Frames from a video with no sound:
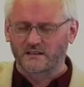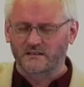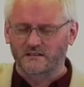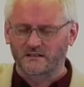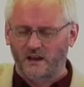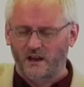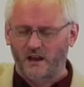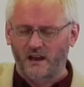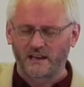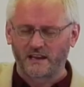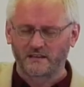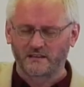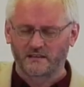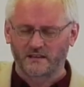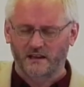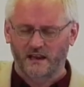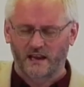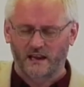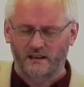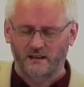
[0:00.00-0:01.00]
die
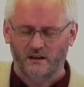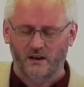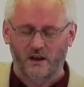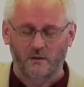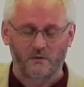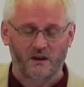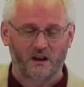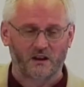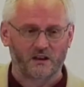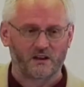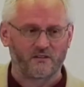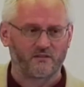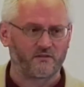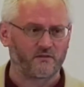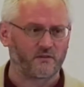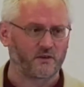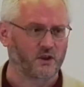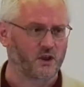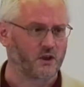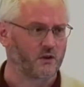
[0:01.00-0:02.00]
today that I might live
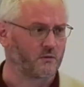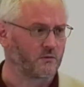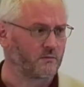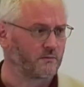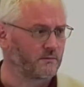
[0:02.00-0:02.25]
for you.